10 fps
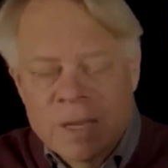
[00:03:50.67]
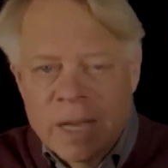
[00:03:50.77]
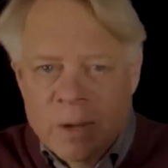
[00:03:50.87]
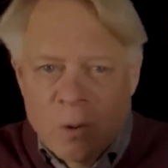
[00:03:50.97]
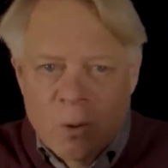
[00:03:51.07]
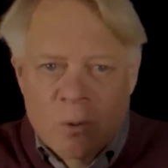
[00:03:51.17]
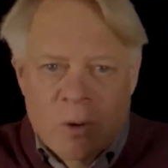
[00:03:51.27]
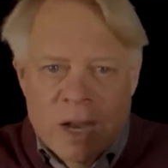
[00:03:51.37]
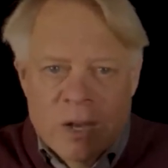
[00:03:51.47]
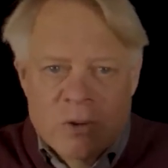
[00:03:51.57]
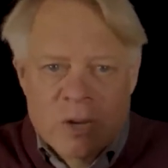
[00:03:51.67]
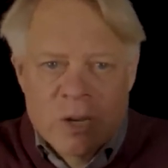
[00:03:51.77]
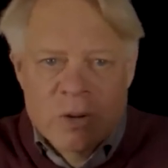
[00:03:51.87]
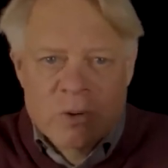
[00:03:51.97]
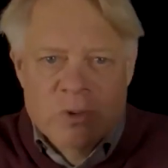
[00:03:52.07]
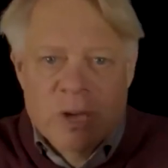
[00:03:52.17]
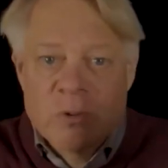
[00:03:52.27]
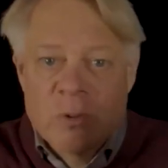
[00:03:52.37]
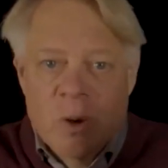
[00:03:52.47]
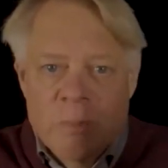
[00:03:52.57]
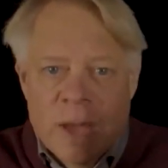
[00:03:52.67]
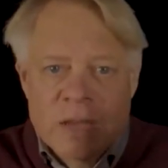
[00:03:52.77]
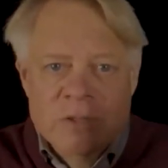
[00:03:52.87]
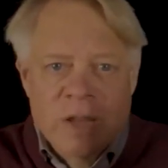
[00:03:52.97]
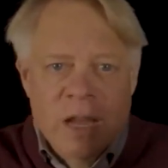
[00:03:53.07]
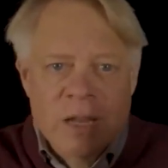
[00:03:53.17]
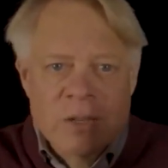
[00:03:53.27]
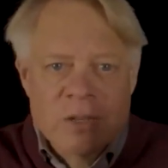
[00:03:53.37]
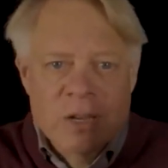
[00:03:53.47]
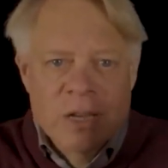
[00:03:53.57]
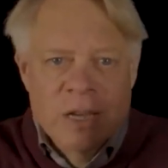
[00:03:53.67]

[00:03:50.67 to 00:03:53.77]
Like all great engineers, they drew on past knowledge.